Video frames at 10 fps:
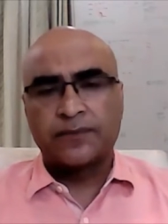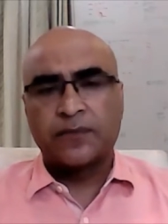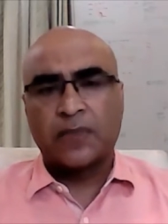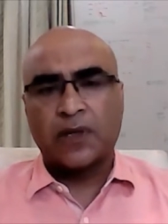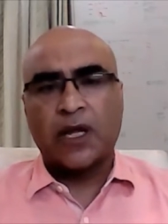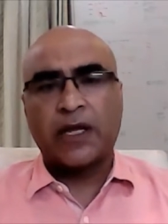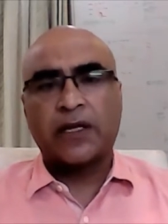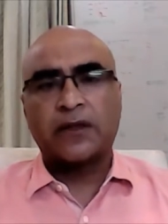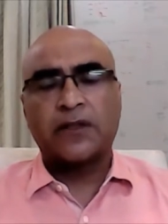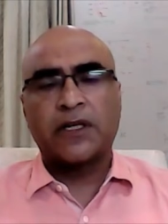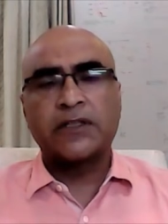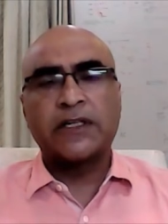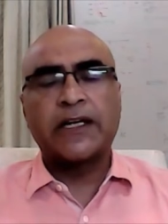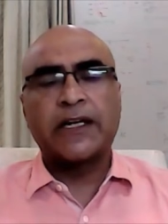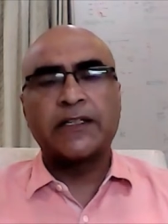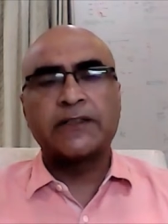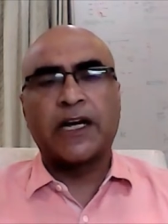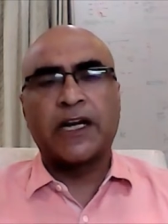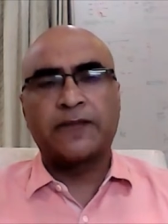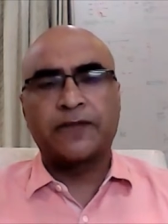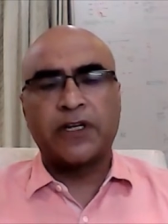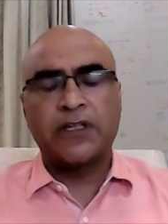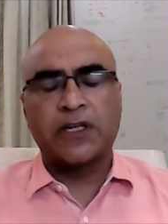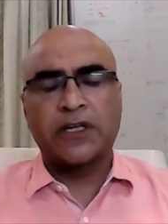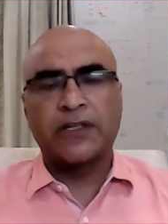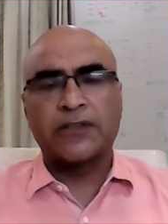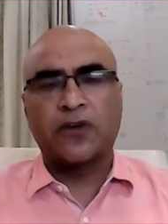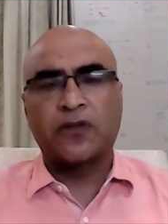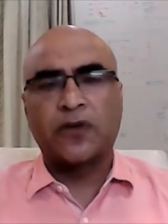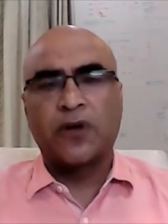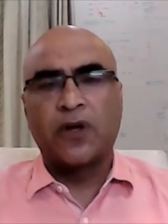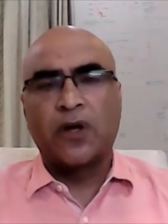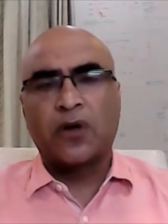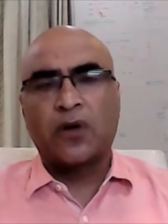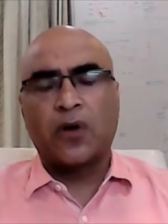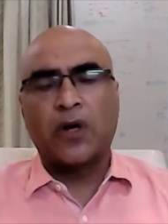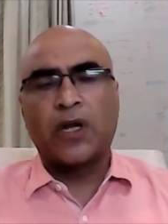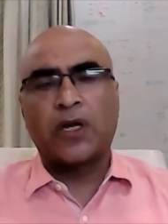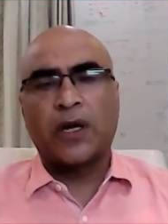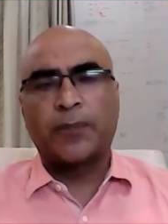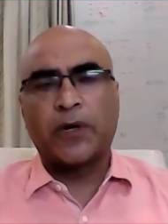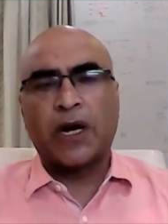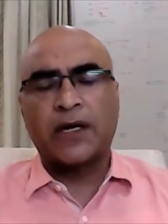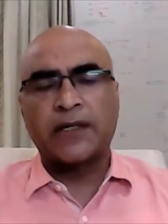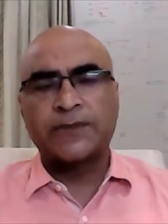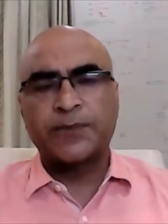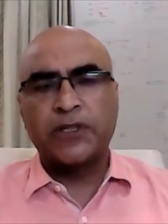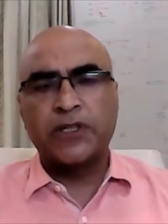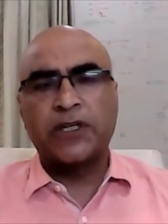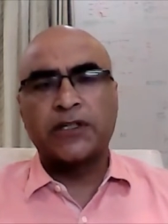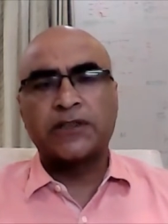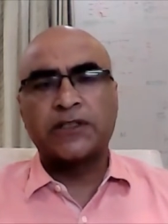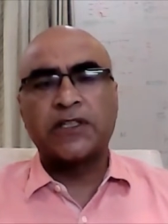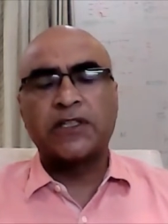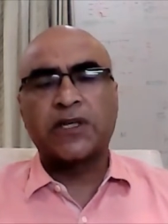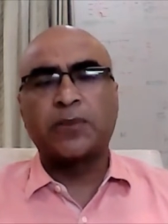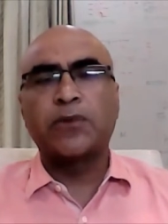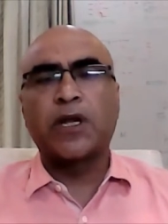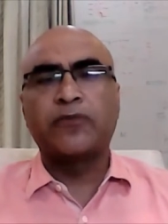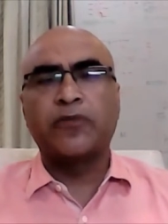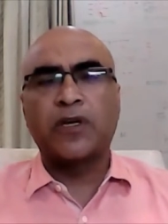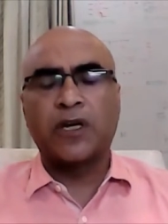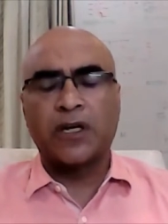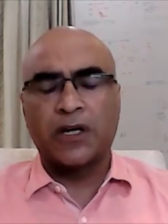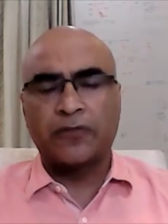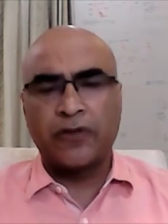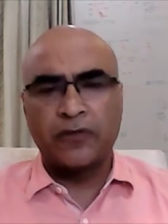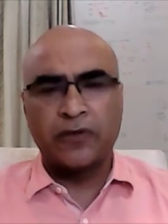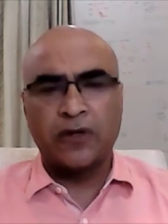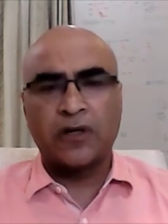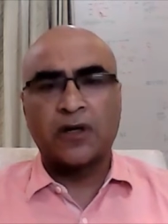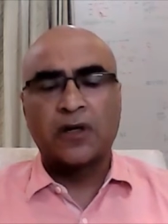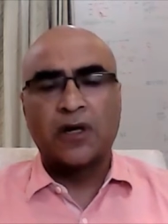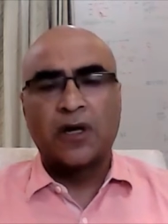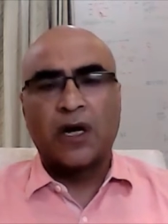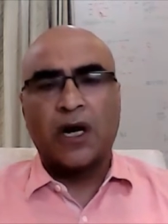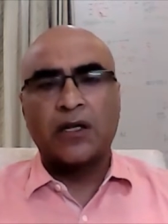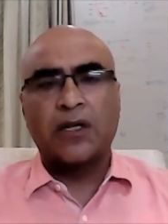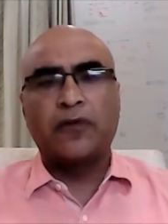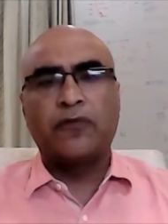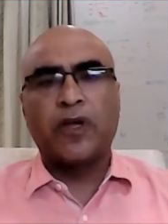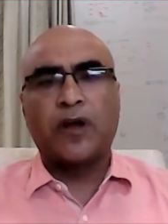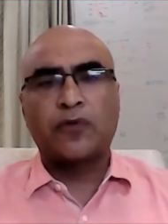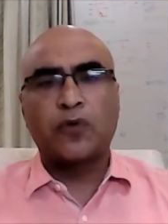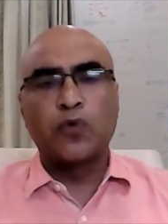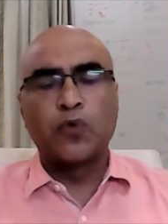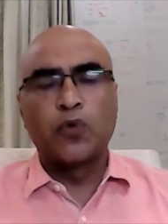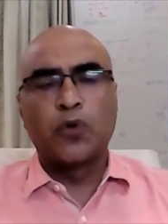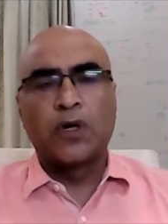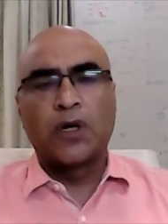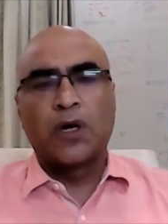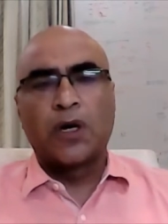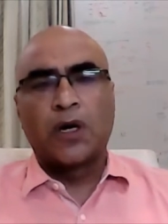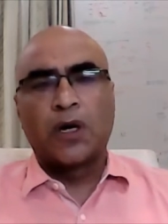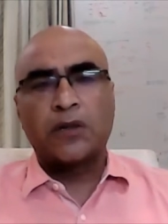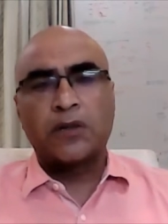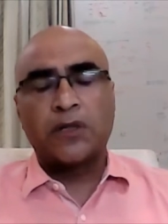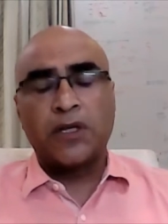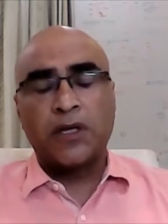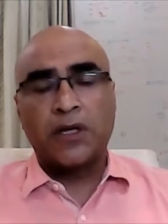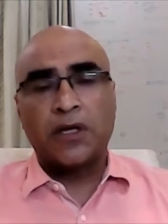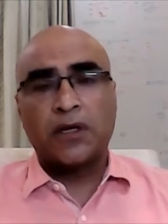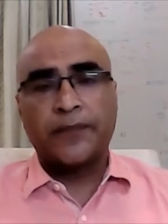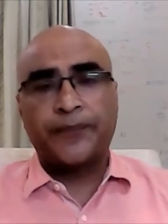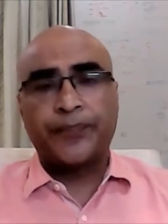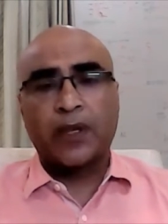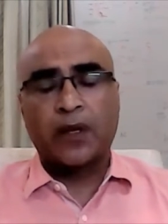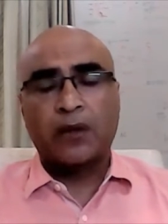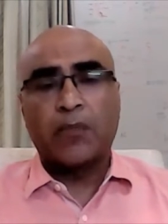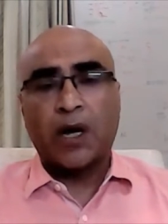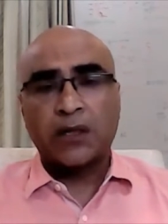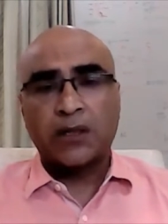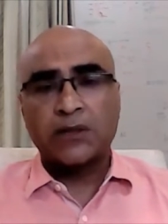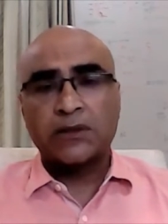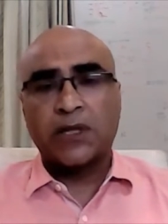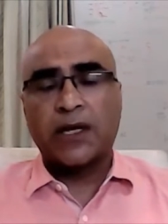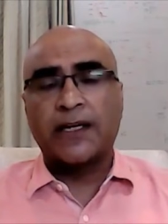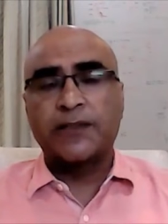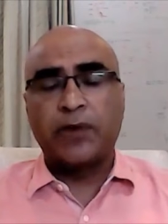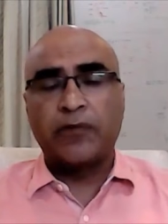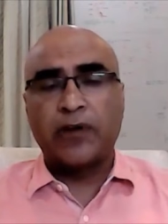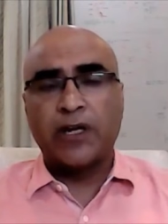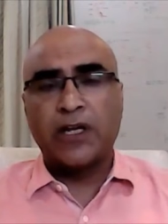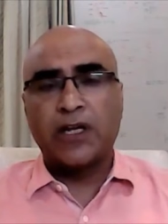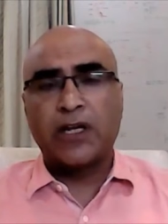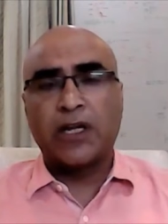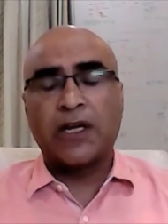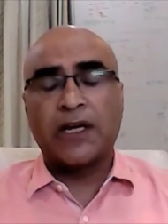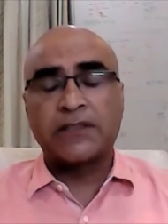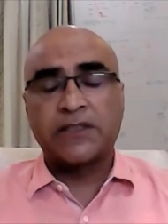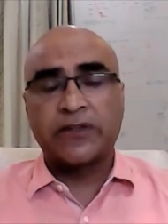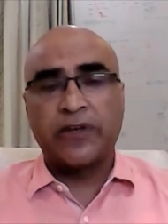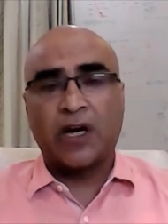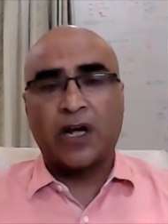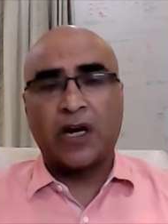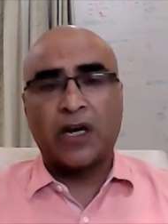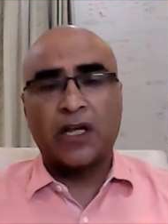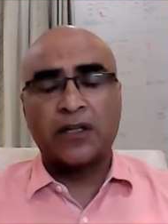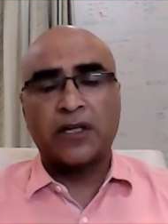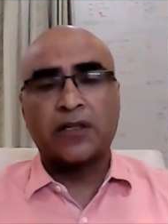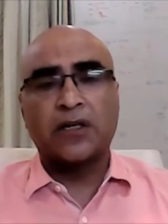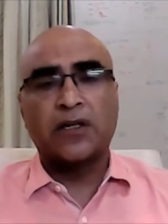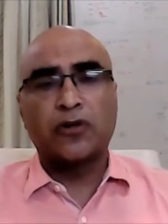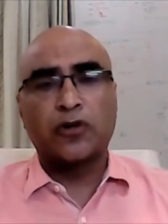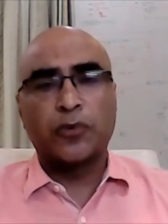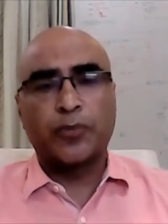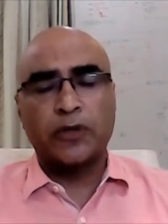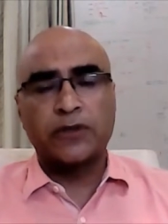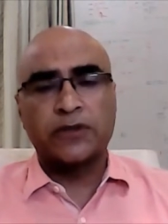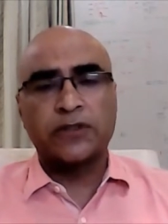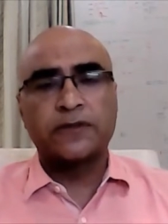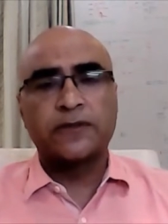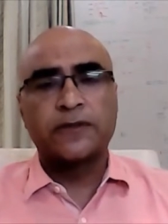Like there's a deranged LFT in the case of chronic hepatitis B and C. Sometimes we can get fever, and then we have to do the markers like HBV DNA, HCV RNA, they turn out to be positive.